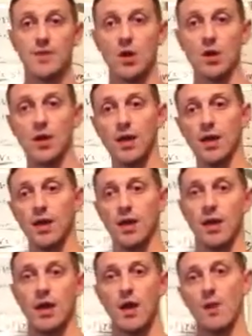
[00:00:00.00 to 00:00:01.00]
market,
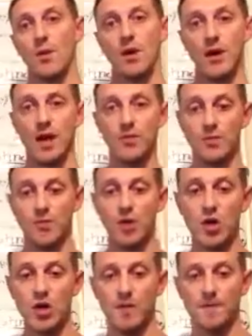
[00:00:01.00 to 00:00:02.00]
I'm going to name a
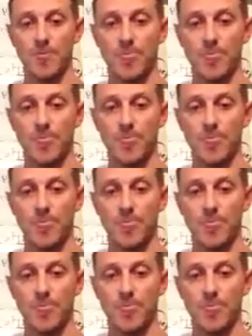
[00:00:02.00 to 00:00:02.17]
put